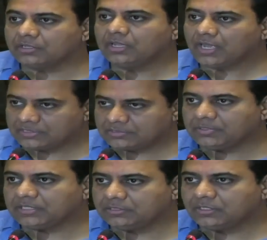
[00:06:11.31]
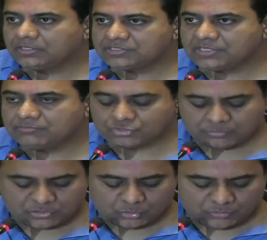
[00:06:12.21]
Hyderabad seems to be
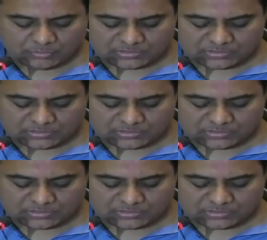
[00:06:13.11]
doing well.